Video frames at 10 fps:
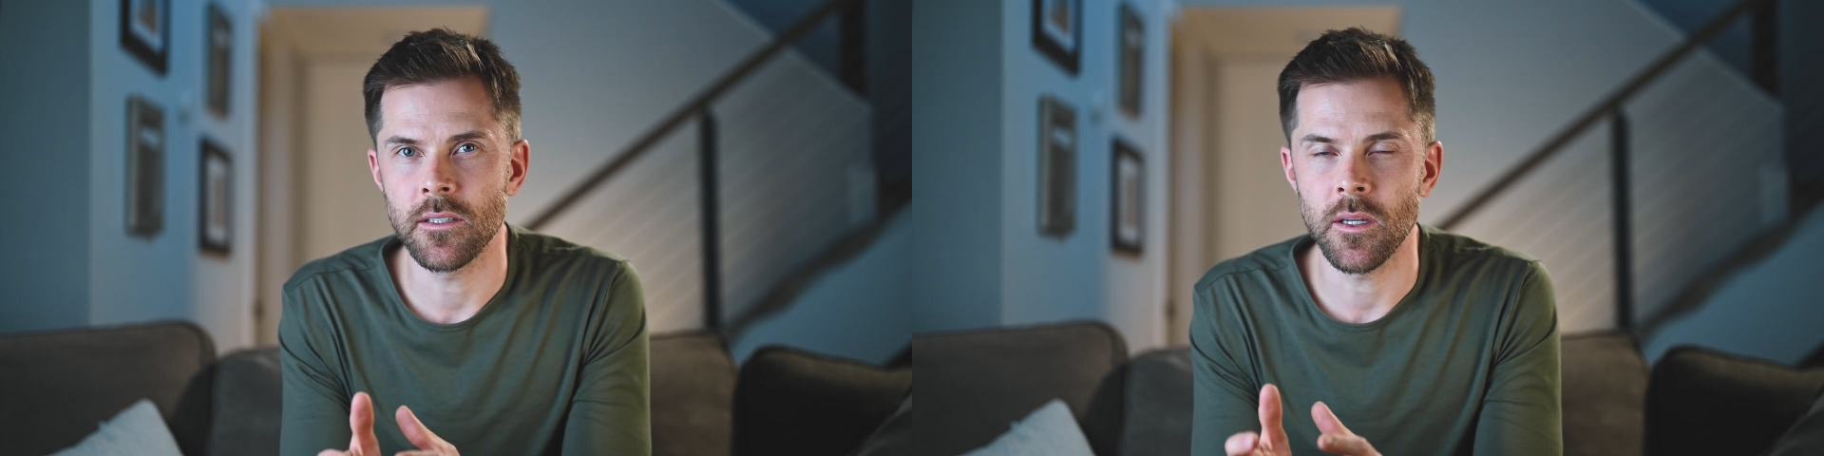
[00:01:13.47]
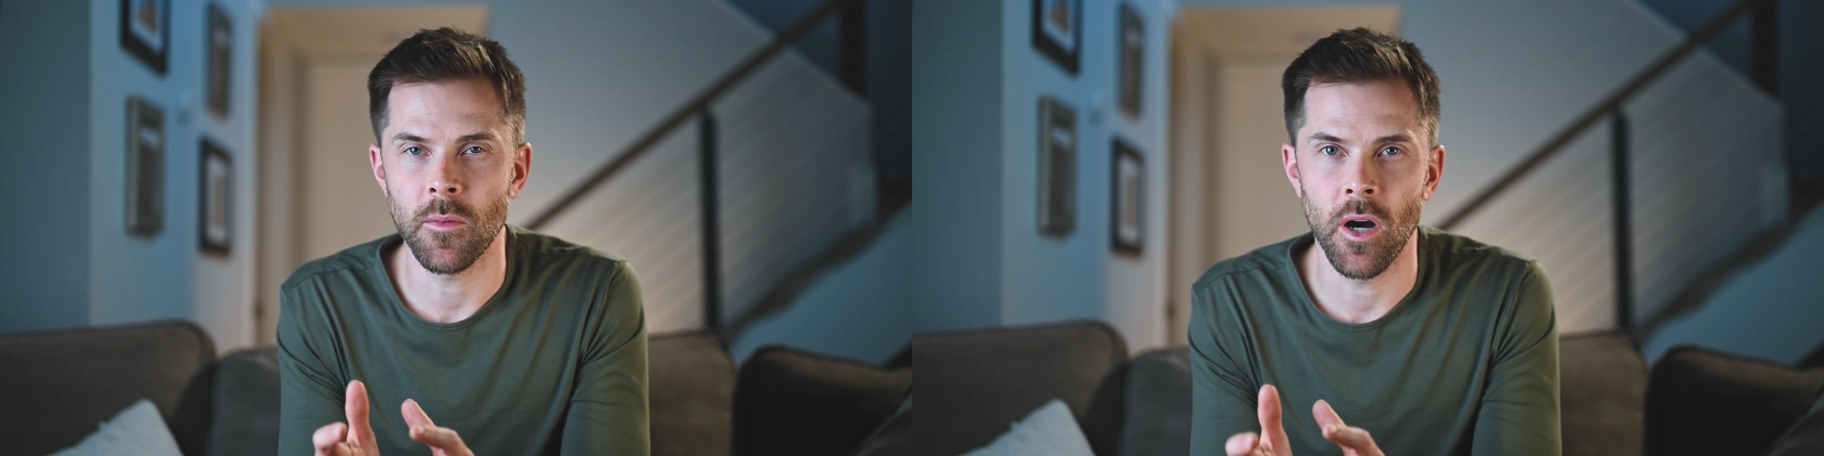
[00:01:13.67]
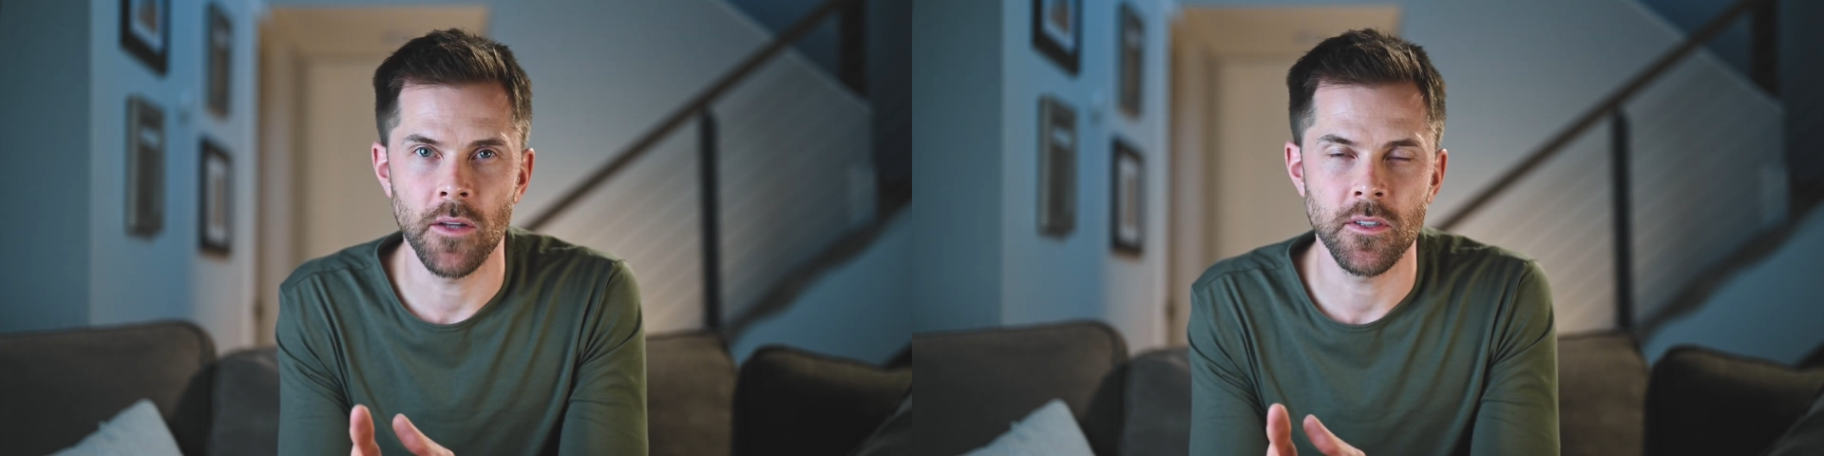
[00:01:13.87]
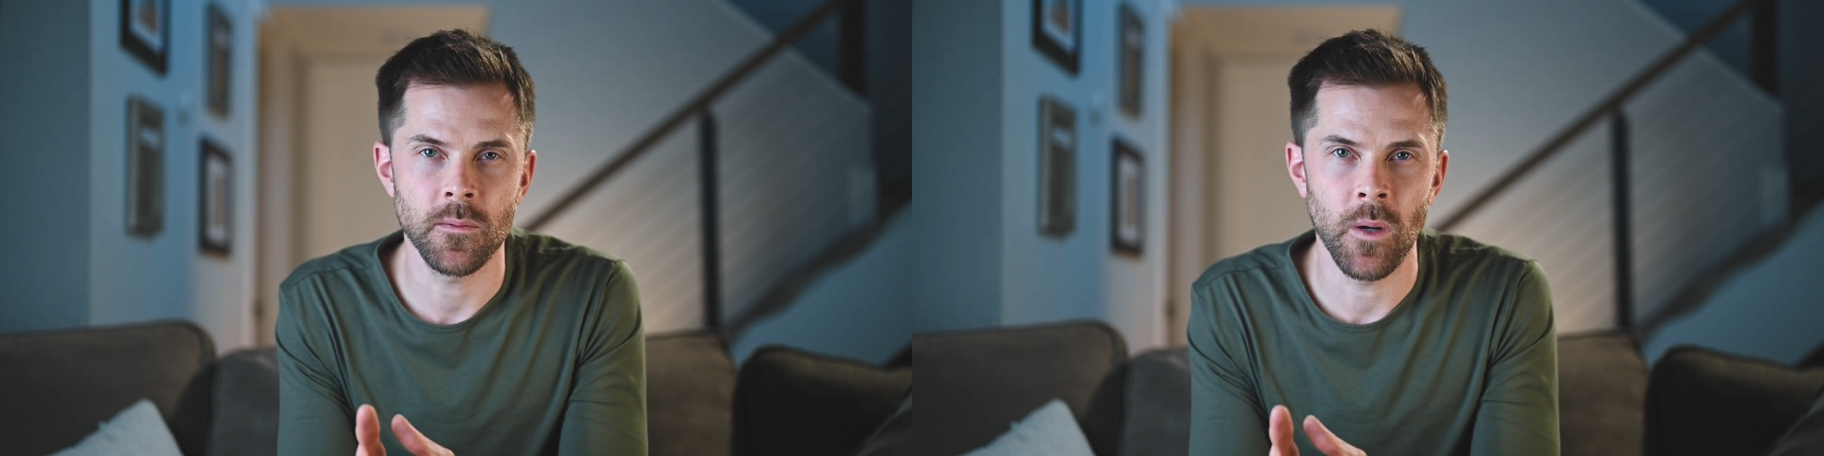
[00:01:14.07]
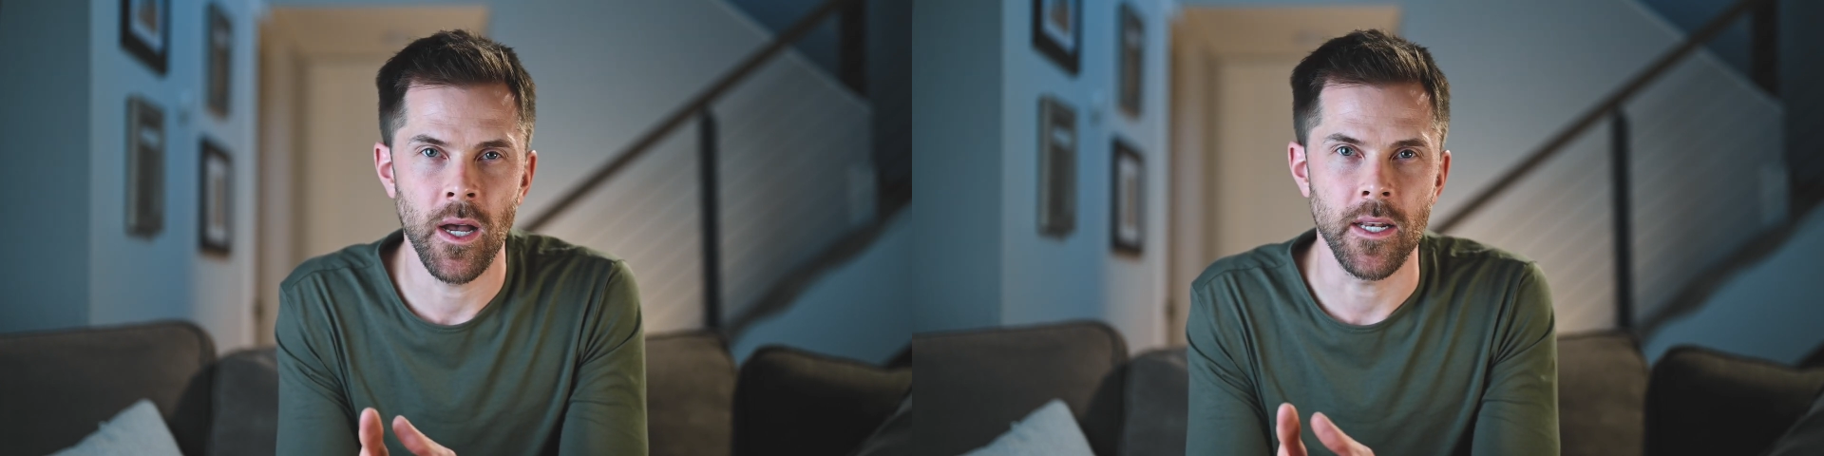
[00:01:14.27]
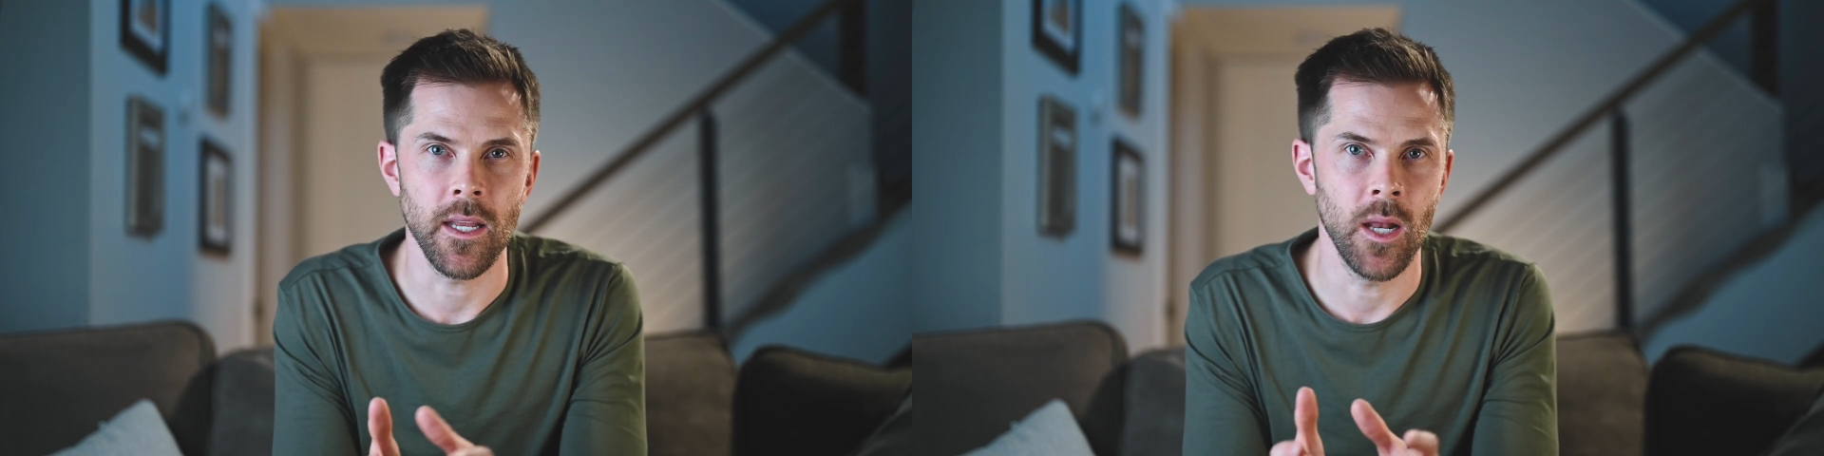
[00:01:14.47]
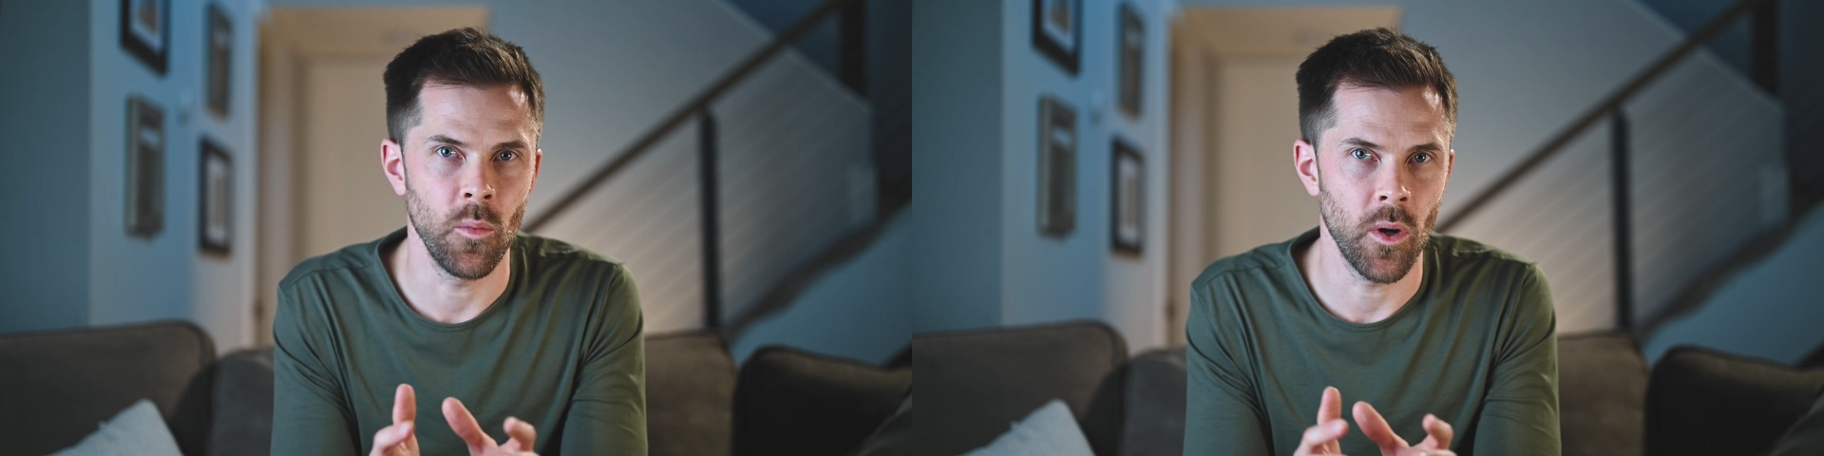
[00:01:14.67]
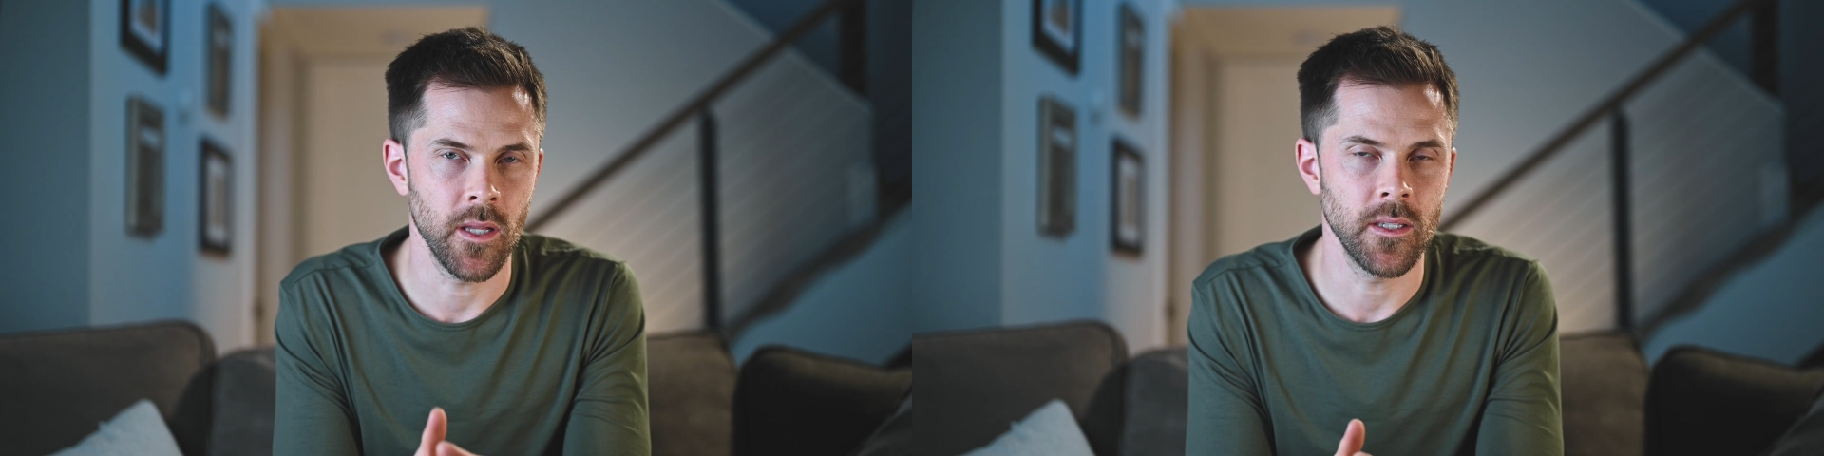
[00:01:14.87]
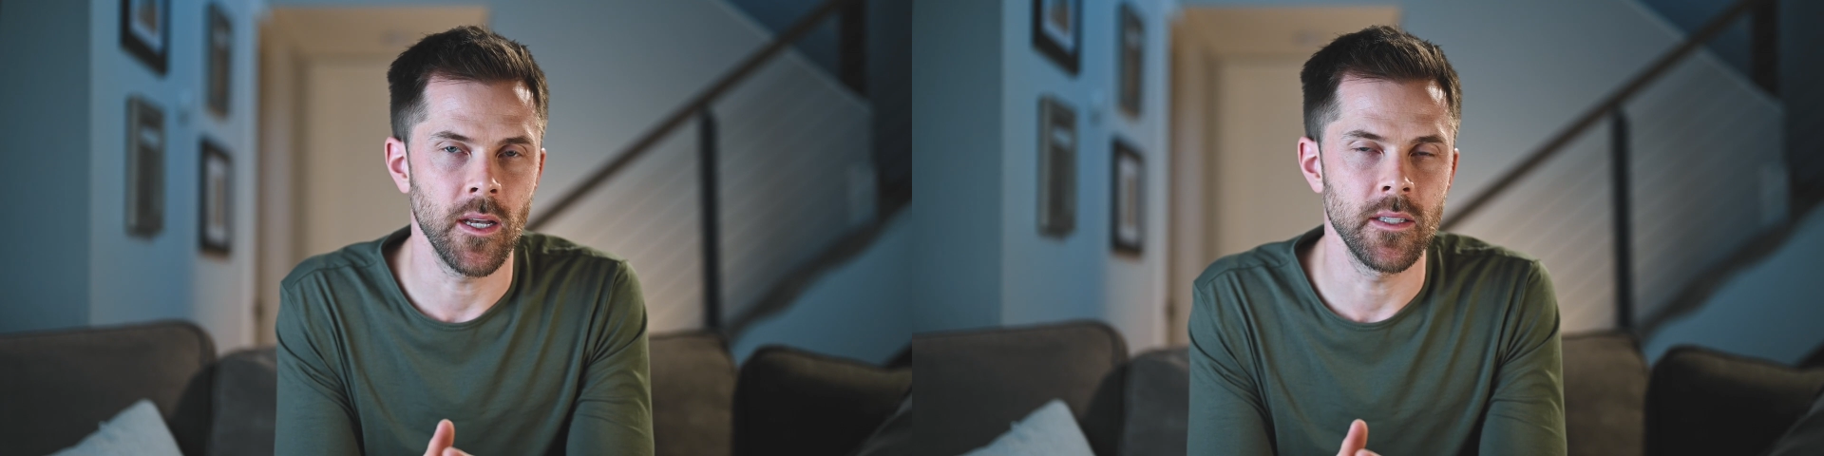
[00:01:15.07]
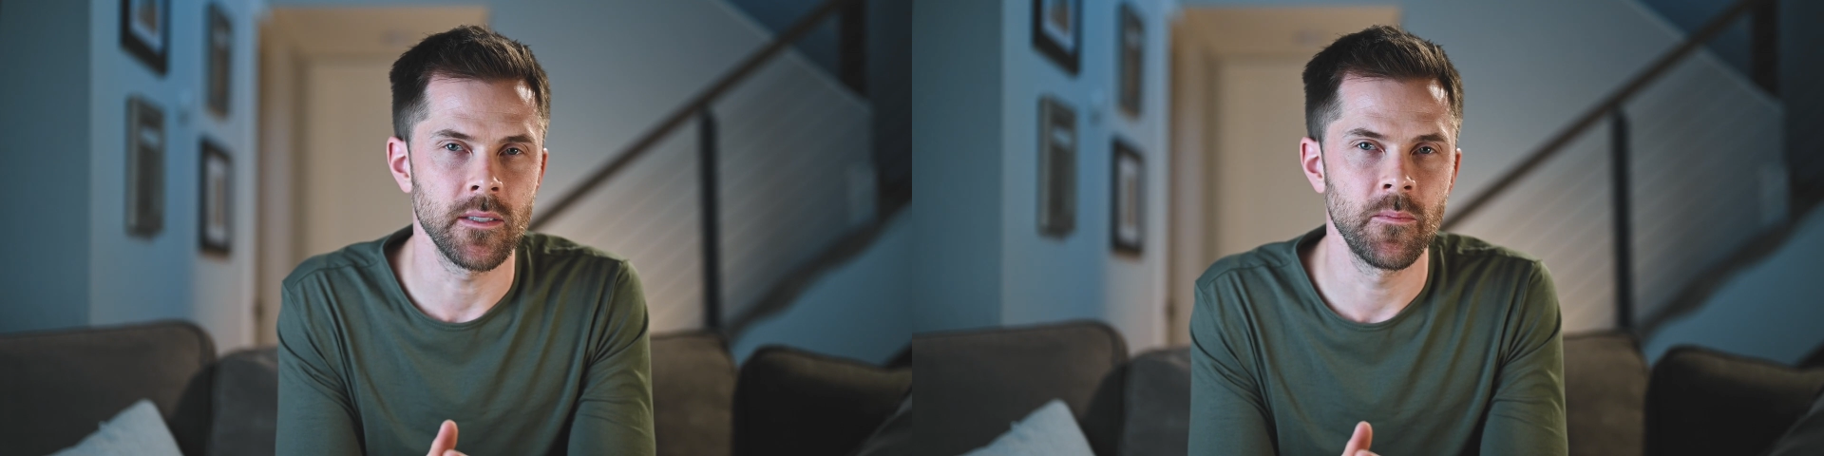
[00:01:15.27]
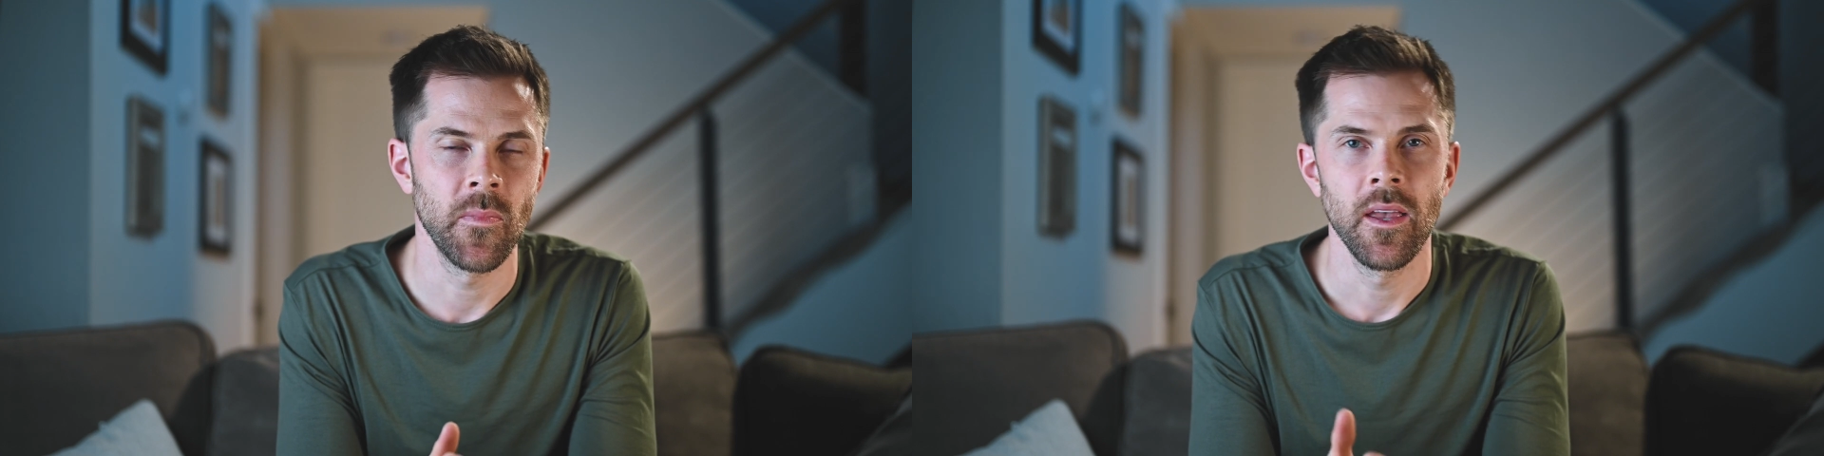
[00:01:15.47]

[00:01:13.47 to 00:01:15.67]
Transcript: subconscious mind and what it does.